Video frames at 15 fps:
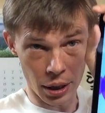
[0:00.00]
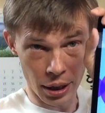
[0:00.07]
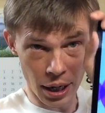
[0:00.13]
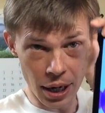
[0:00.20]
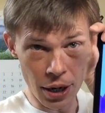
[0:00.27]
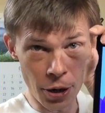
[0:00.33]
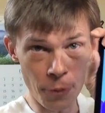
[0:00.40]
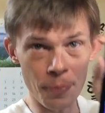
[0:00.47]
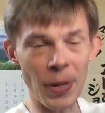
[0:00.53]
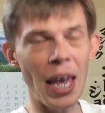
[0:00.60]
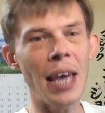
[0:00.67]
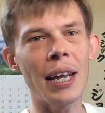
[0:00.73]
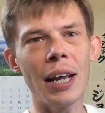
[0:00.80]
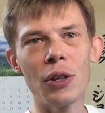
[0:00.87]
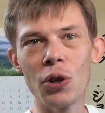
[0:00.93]
here,
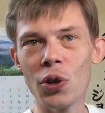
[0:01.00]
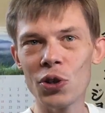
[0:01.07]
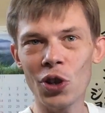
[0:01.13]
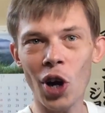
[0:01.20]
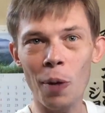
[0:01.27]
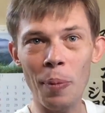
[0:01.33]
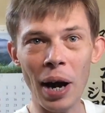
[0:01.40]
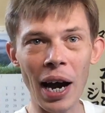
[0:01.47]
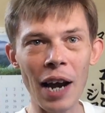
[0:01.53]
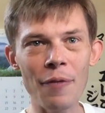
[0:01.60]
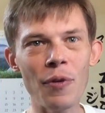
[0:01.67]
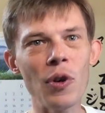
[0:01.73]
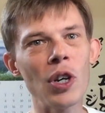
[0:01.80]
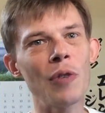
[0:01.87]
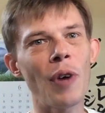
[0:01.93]
and I do use it on my
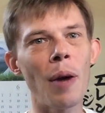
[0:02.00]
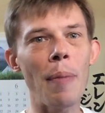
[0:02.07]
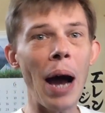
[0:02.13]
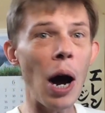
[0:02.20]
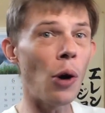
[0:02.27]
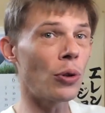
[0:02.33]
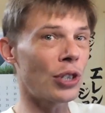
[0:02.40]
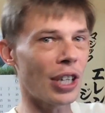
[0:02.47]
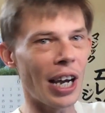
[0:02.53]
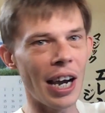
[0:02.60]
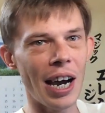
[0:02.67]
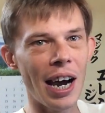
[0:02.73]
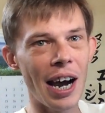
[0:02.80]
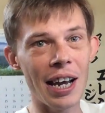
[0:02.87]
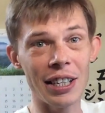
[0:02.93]
iPhone if I'm out,
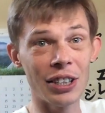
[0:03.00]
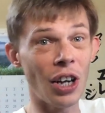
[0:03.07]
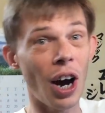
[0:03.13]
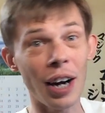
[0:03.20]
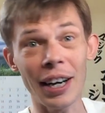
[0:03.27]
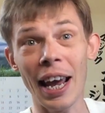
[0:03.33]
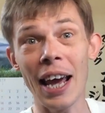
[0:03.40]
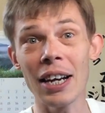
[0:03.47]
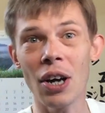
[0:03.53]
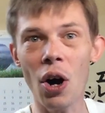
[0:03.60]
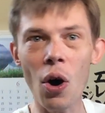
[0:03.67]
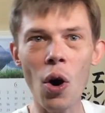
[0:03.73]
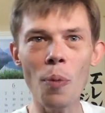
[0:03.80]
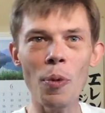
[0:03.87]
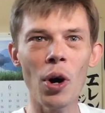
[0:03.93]
not at
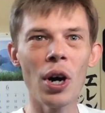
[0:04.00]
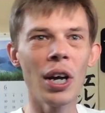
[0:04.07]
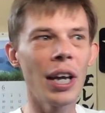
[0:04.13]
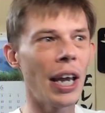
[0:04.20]
home.